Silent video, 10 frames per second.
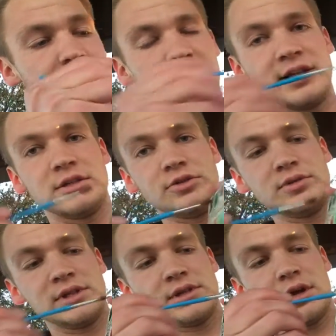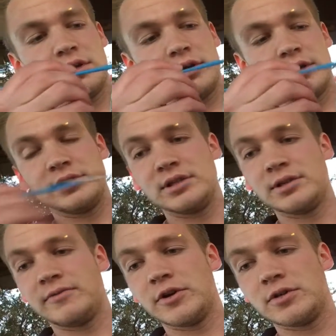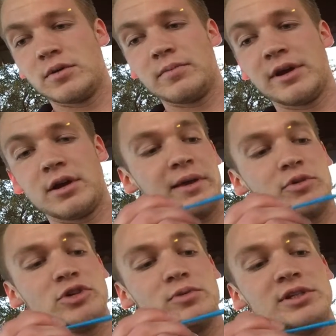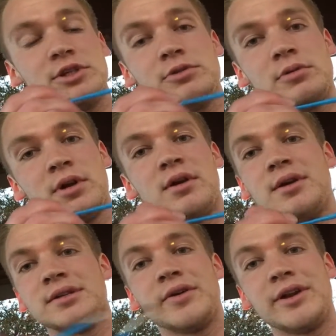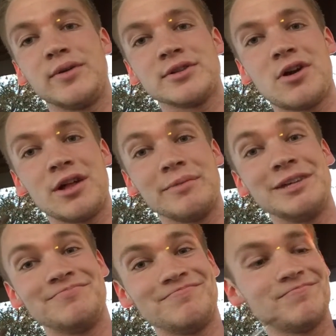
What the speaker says: I like to use this color because it's the first one my paintbrush went to, so I know it's calling me.